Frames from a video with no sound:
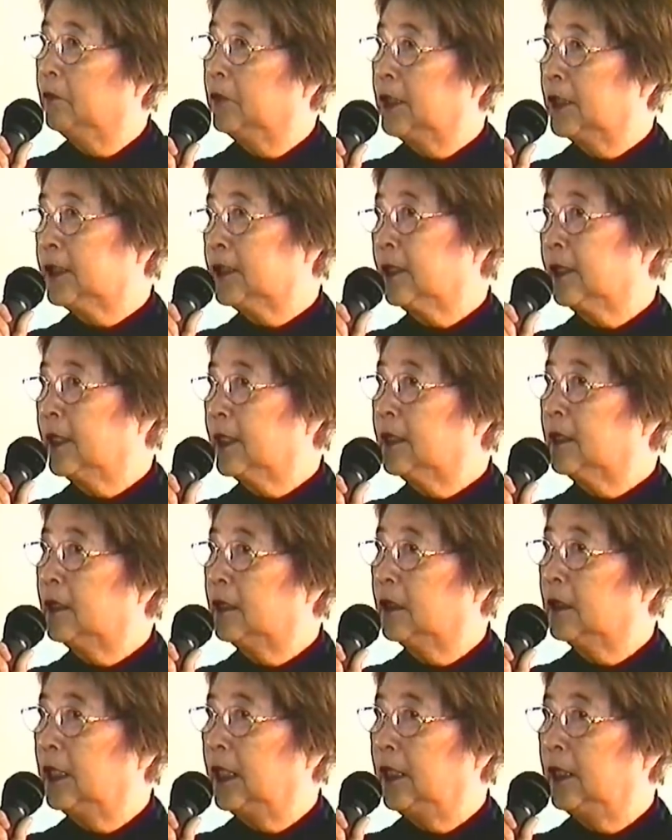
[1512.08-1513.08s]
Just
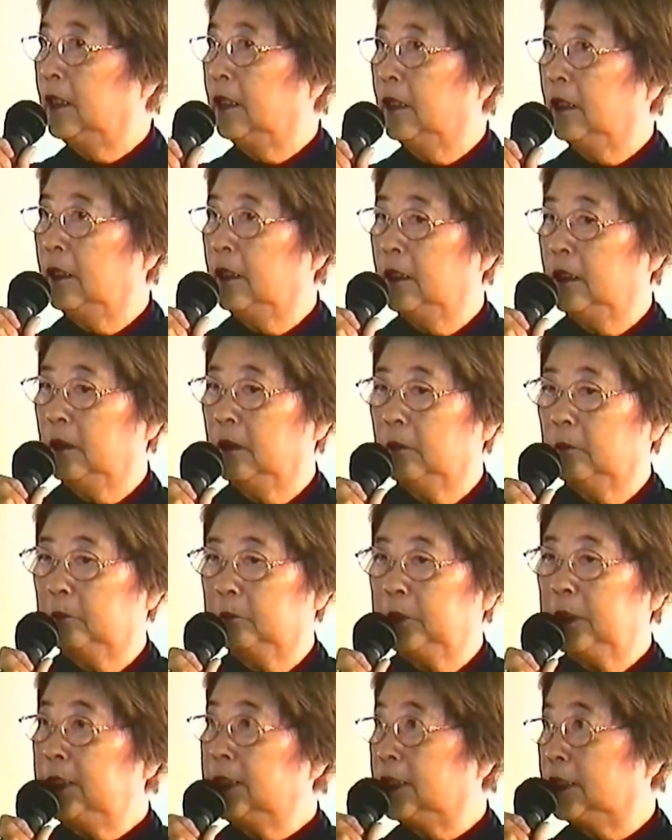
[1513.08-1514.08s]
like
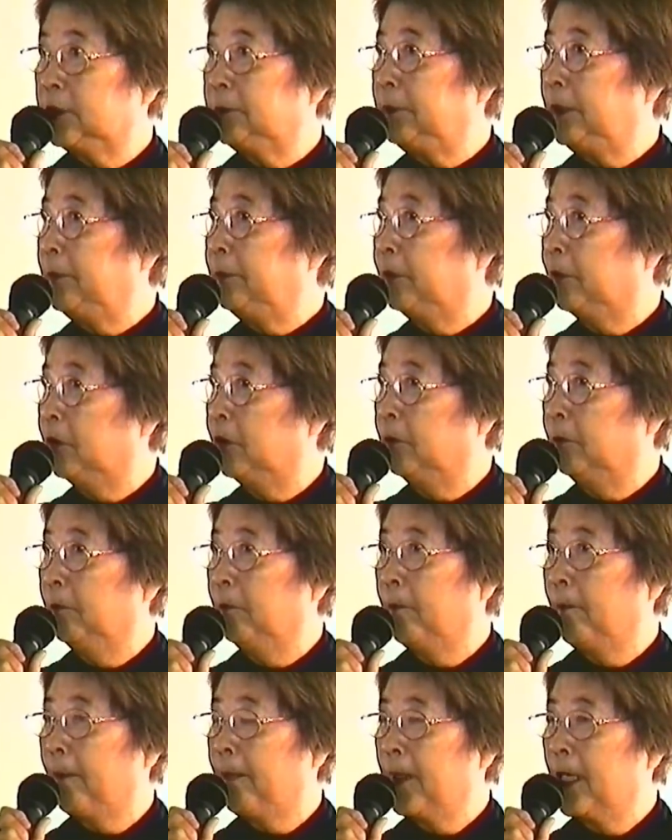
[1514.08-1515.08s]
British
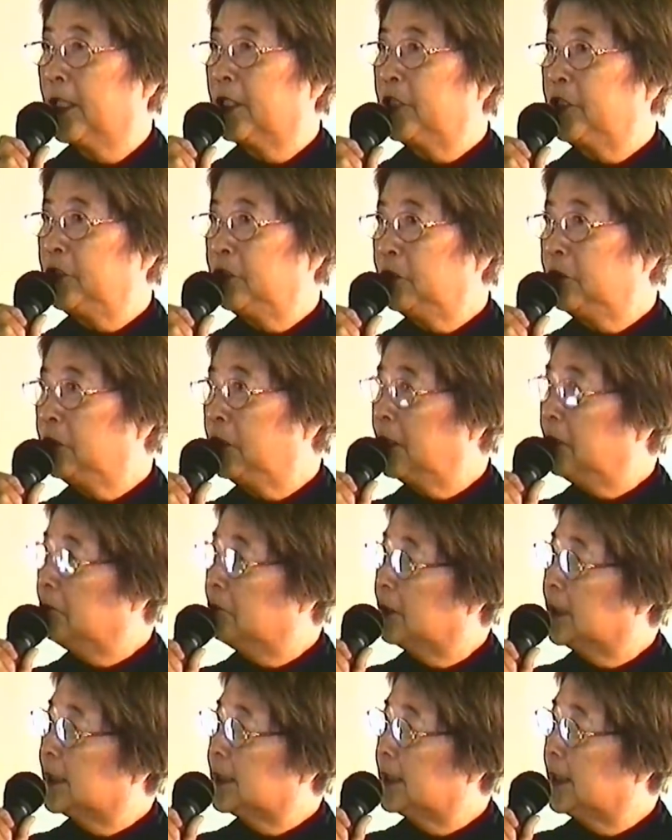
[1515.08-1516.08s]
people, children
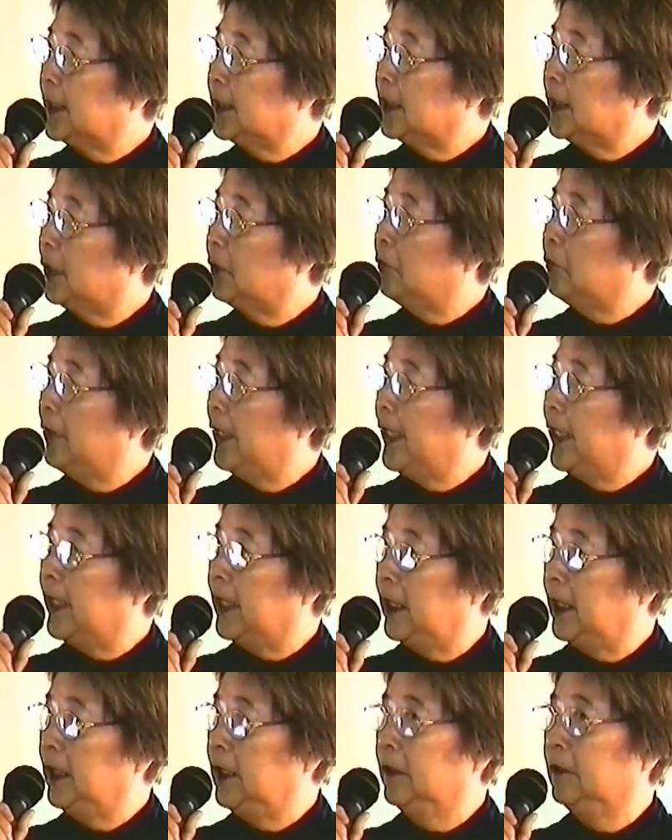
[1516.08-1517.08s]
were sent
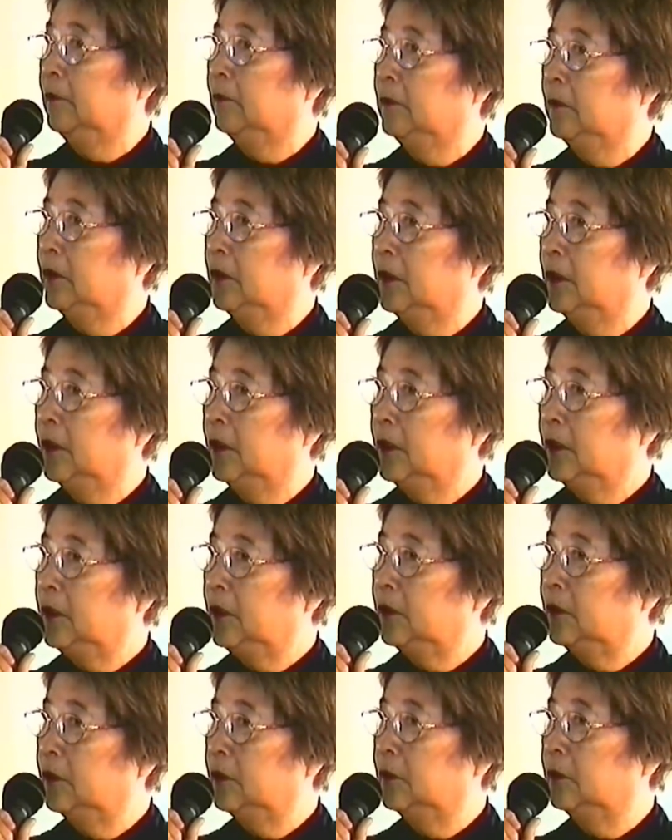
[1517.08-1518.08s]
away
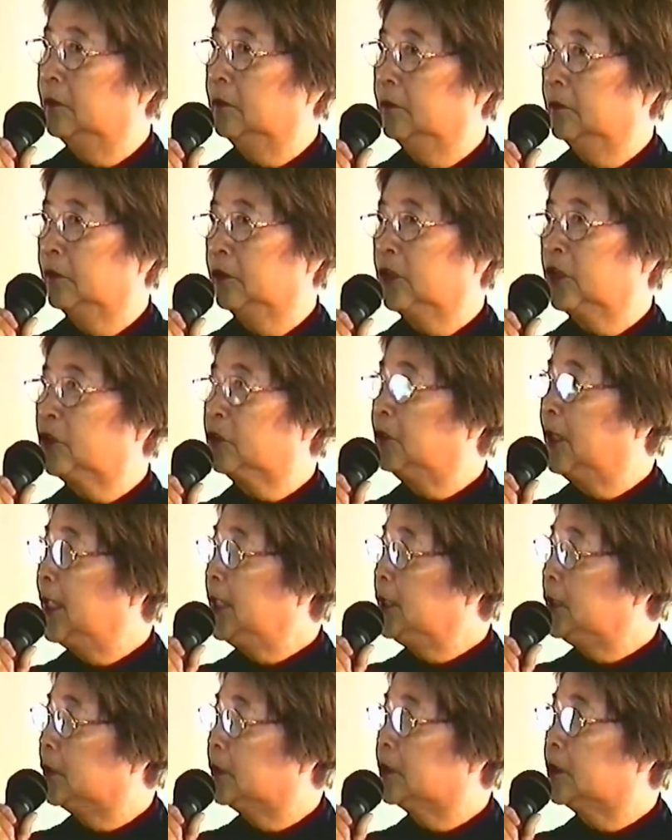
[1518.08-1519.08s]
to
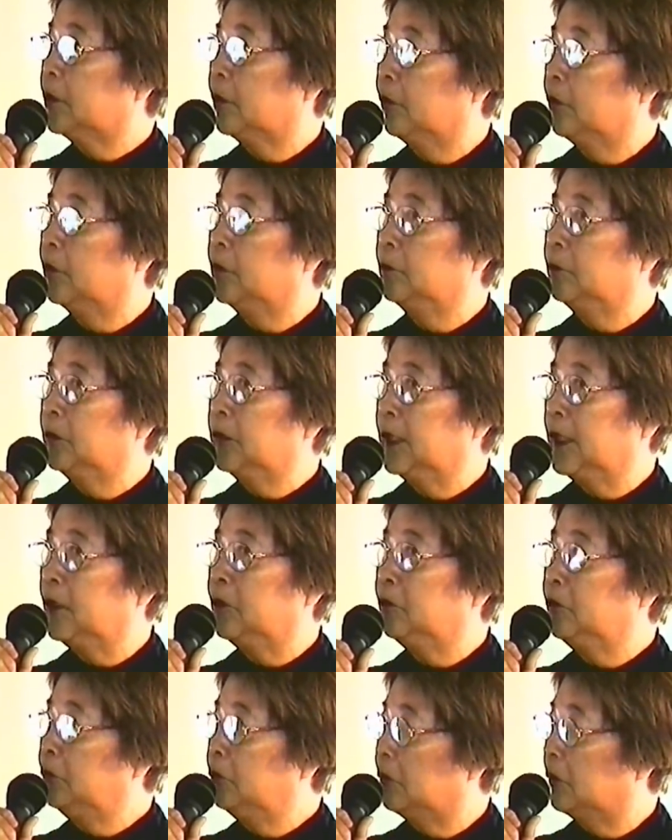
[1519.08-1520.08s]
strangers' homes in
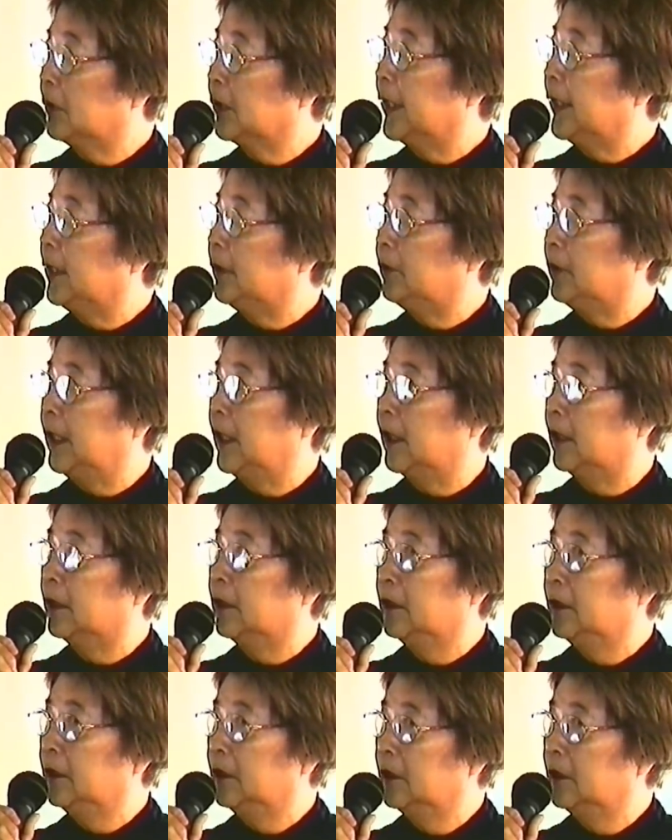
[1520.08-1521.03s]
rural area.